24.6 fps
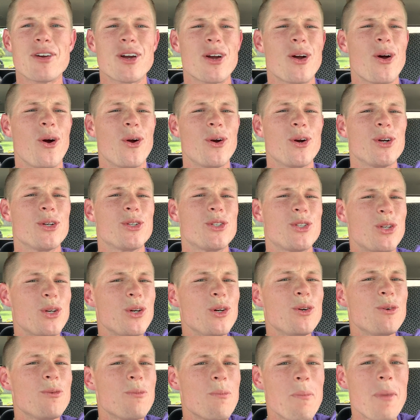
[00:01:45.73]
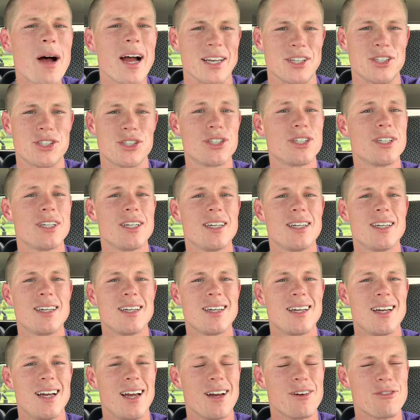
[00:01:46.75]
garnered too much
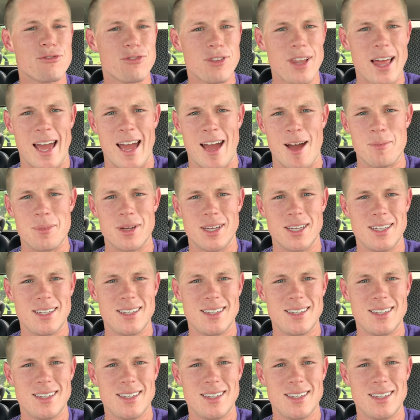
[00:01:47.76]
flab